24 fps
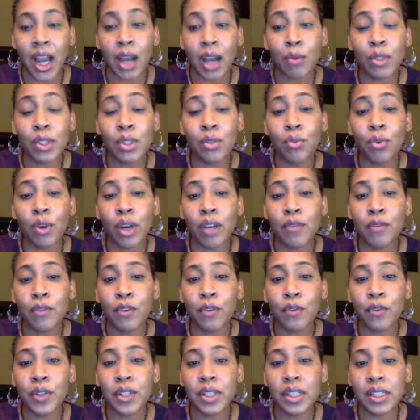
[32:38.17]
I was
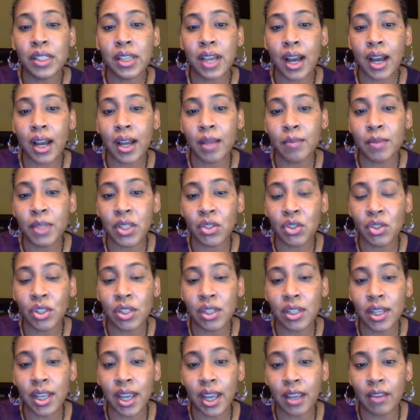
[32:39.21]
grateful for the time that
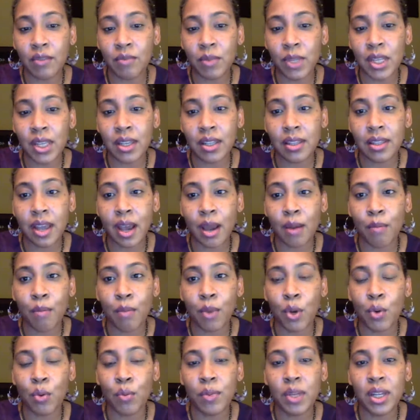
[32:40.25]
she gave me in that
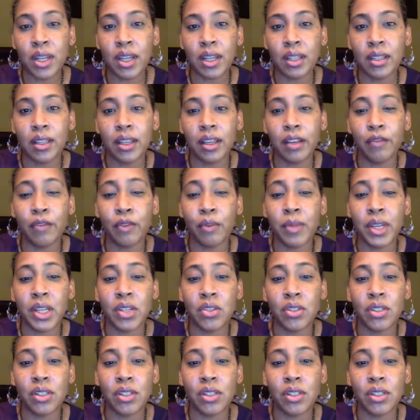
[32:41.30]
moment and the
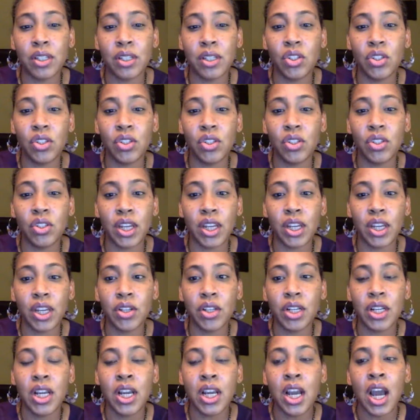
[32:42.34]
information that she
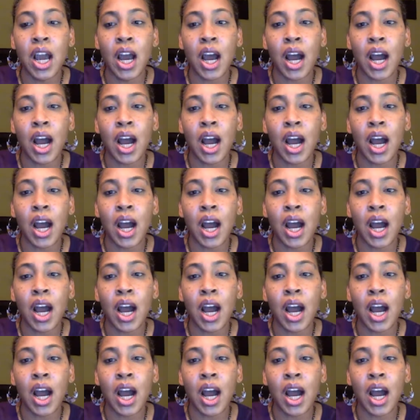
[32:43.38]
shared.